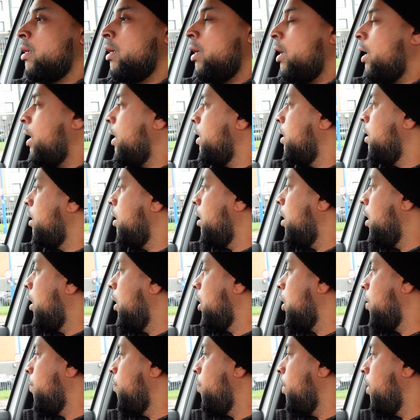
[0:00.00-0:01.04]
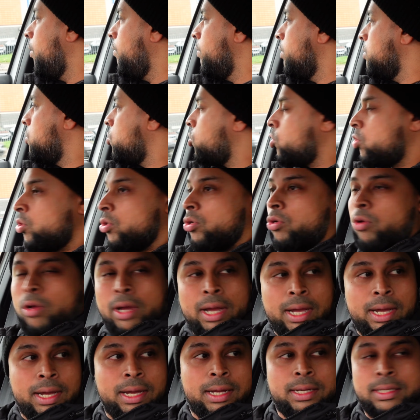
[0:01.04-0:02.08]
and compare it to
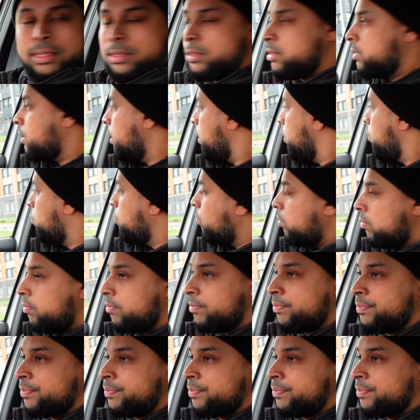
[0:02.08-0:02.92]
stage 1.